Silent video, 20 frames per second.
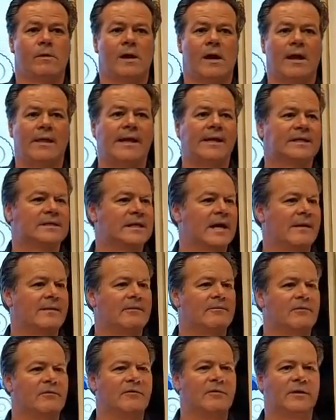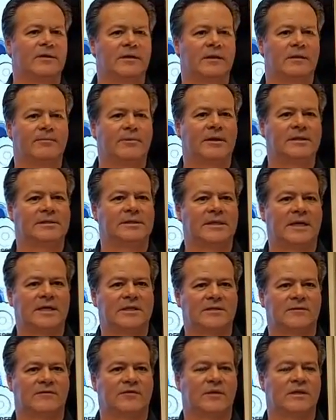I think it's time to move into the
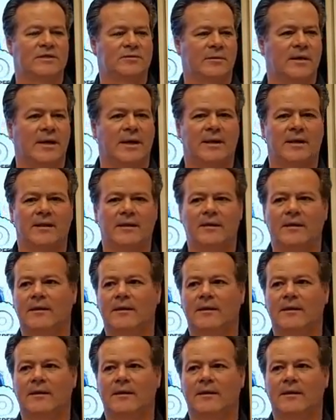presentation for this week.